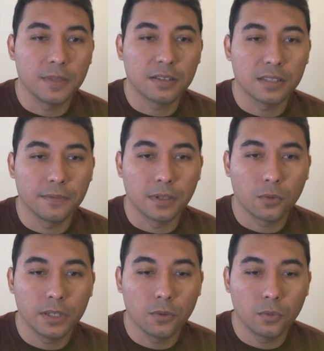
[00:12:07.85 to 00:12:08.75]
because if the
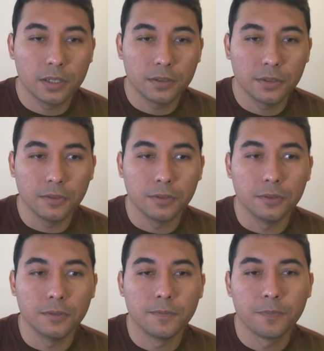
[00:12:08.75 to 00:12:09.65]
queen were
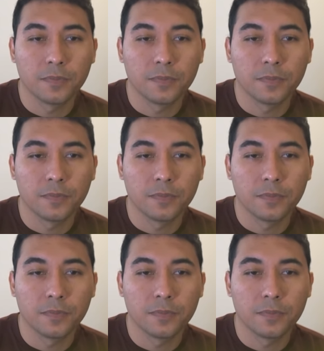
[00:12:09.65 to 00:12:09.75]
to